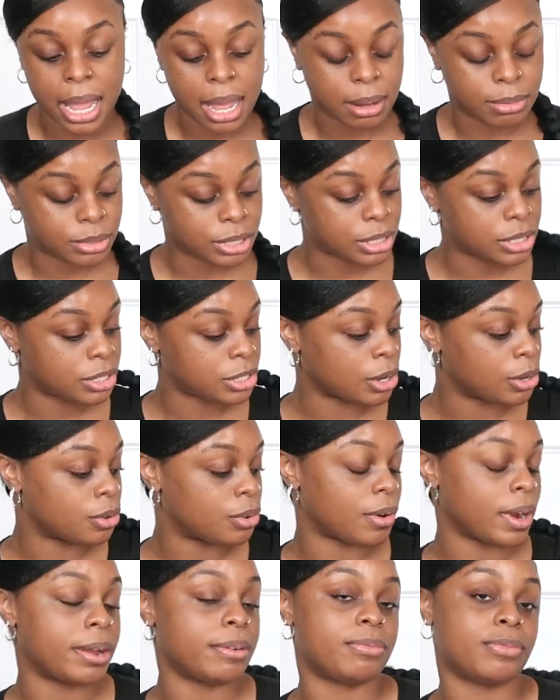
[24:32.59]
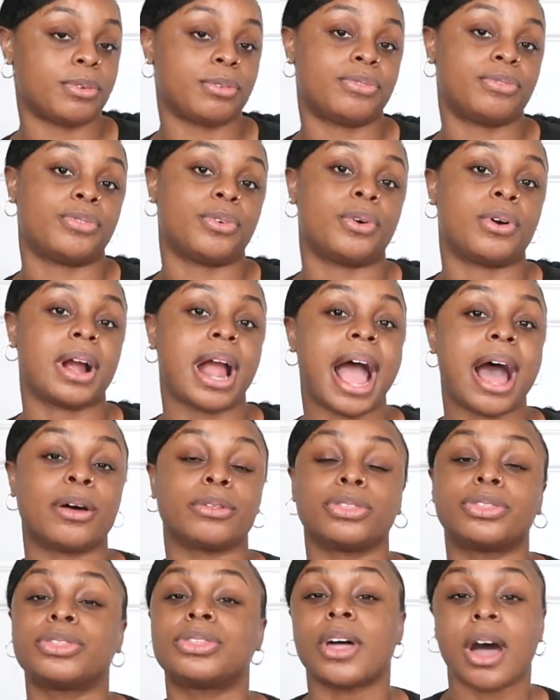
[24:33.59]
I'm just so grateful for
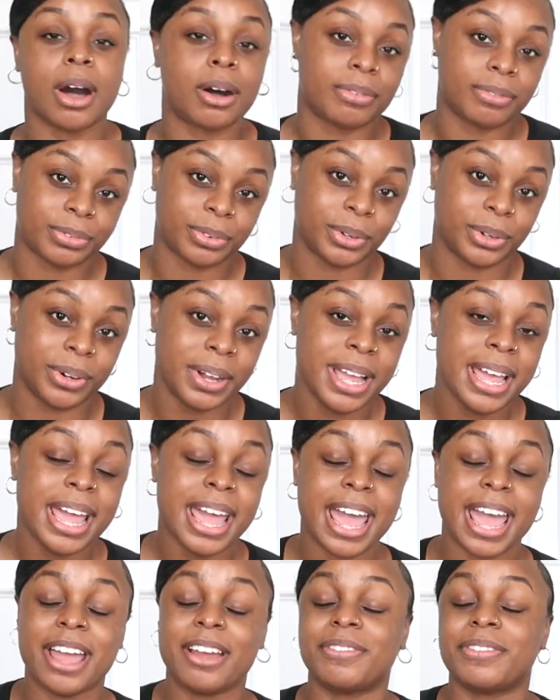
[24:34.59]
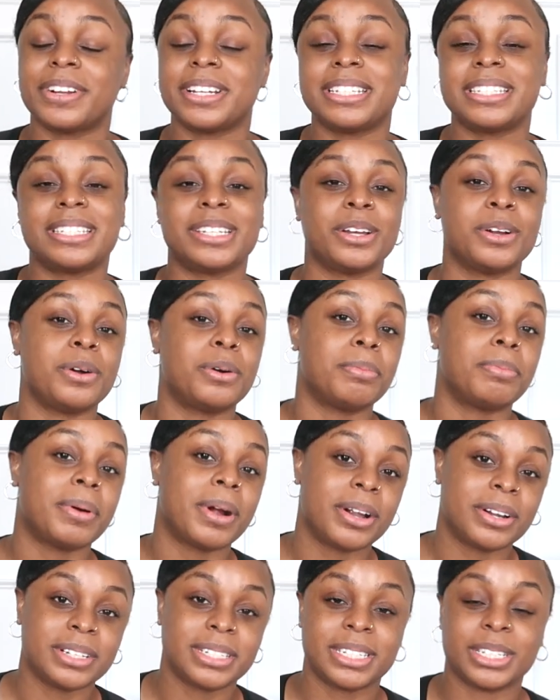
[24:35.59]
how thoughtful every single
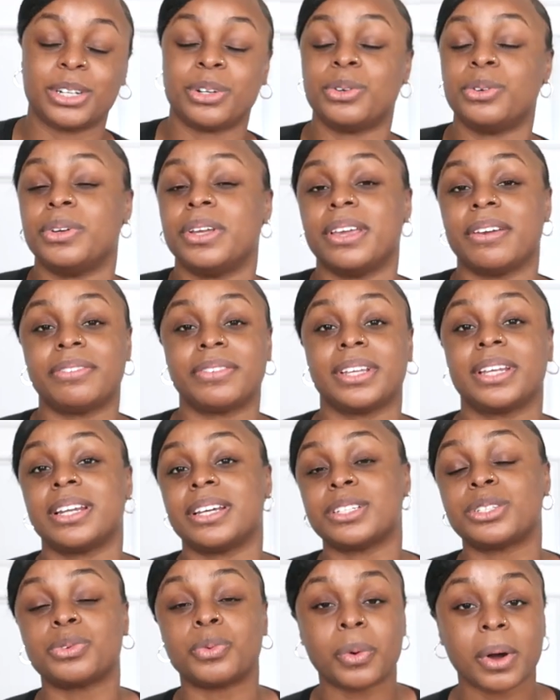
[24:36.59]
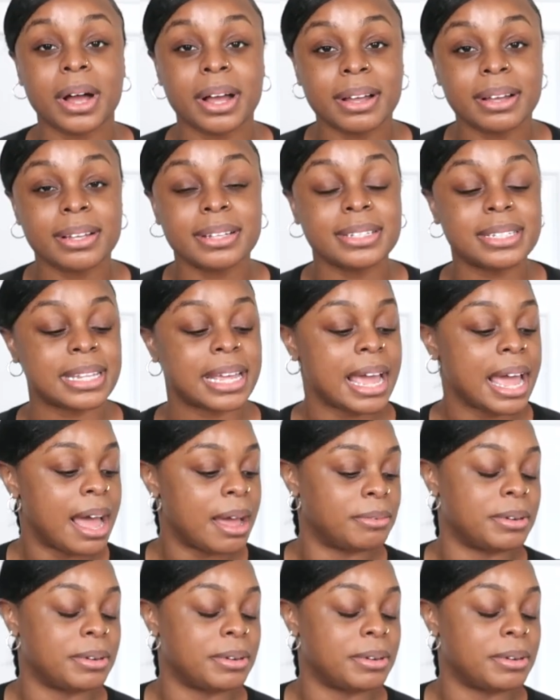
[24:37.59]
person who gifted us was.